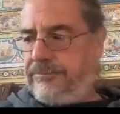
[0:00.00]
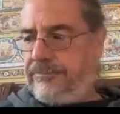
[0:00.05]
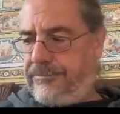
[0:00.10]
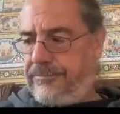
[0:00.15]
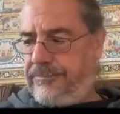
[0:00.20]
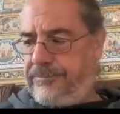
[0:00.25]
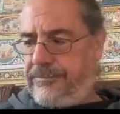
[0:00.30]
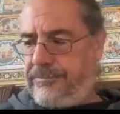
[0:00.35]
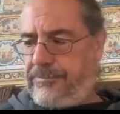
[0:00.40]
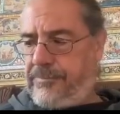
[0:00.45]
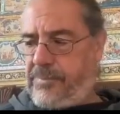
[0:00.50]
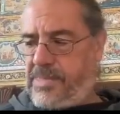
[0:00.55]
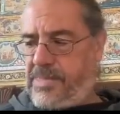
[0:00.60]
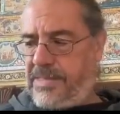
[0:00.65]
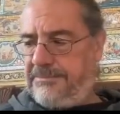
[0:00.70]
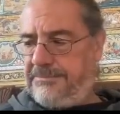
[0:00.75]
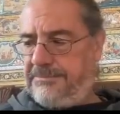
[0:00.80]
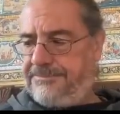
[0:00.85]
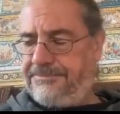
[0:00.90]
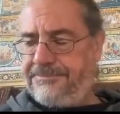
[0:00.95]

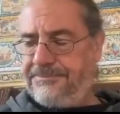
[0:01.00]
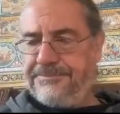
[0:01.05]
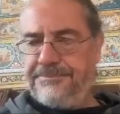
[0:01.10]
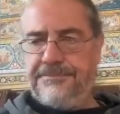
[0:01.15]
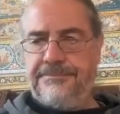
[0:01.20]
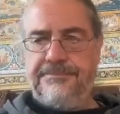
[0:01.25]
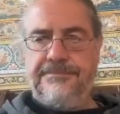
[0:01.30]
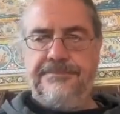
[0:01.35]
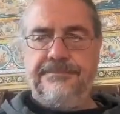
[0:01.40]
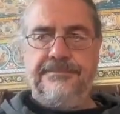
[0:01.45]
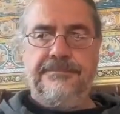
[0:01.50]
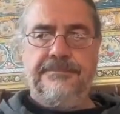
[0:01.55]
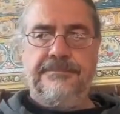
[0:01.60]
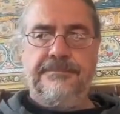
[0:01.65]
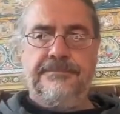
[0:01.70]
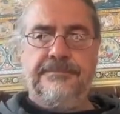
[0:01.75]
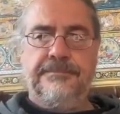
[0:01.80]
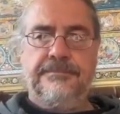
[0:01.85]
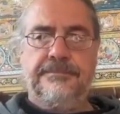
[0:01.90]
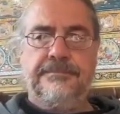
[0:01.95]

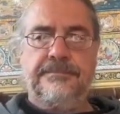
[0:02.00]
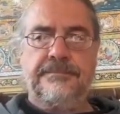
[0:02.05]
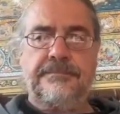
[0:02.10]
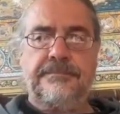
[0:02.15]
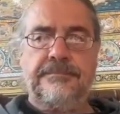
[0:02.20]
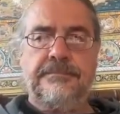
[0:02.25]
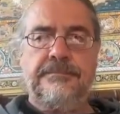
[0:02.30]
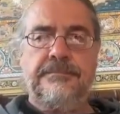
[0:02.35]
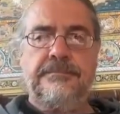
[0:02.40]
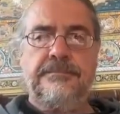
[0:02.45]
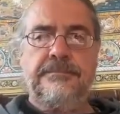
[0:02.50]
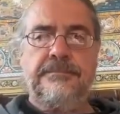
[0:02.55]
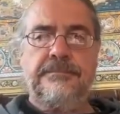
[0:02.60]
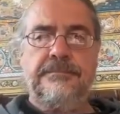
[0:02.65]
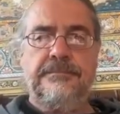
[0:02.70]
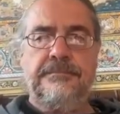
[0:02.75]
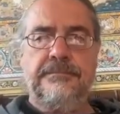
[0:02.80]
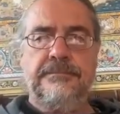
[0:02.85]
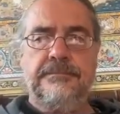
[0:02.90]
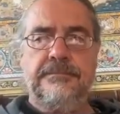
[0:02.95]

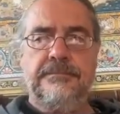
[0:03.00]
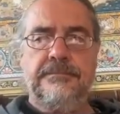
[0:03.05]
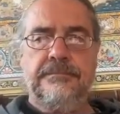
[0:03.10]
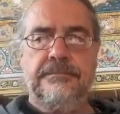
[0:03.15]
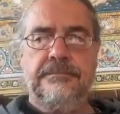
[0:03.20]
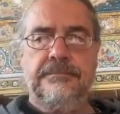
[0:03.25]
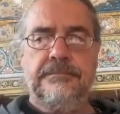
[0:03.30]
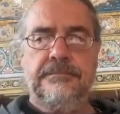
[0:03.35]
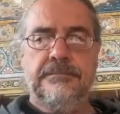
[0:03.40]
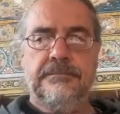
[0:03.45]
[no speech]